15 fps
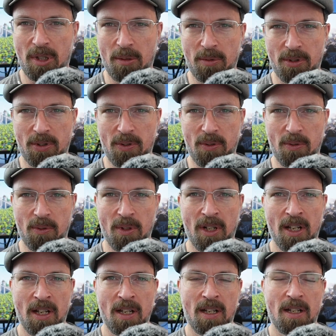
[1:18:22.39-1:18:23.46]
able to
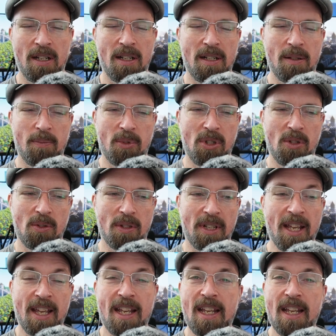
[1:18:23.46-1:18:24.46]
use it.